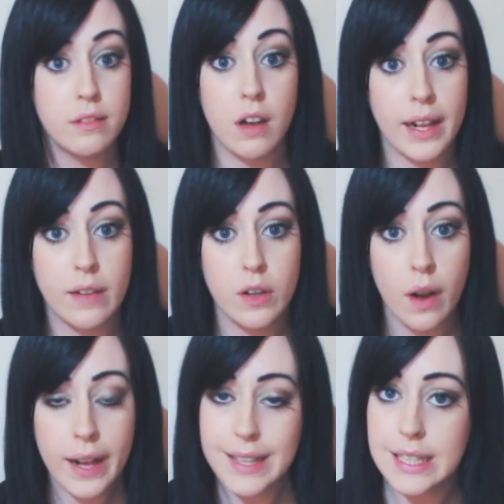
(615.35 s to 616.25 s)
Like if you
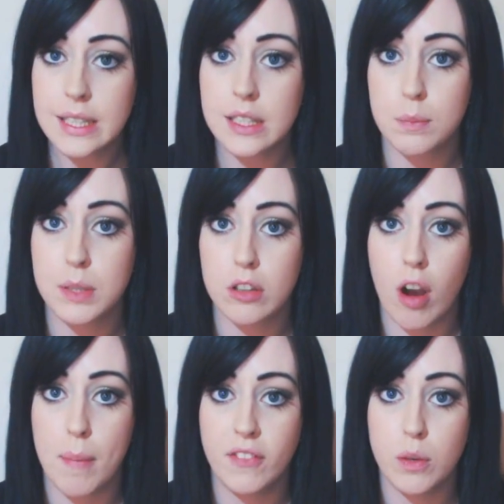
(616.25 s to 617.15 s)
like this,
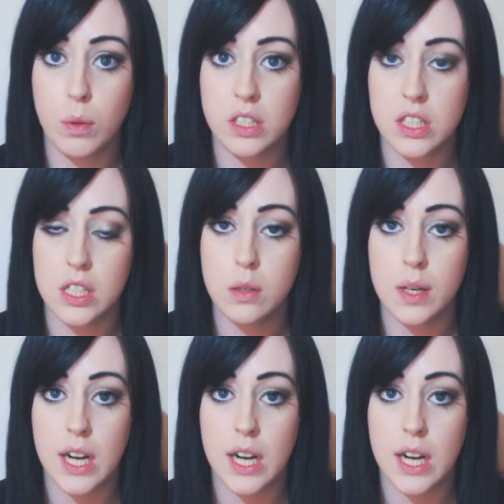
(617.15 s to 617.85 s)
subscribe if you want to,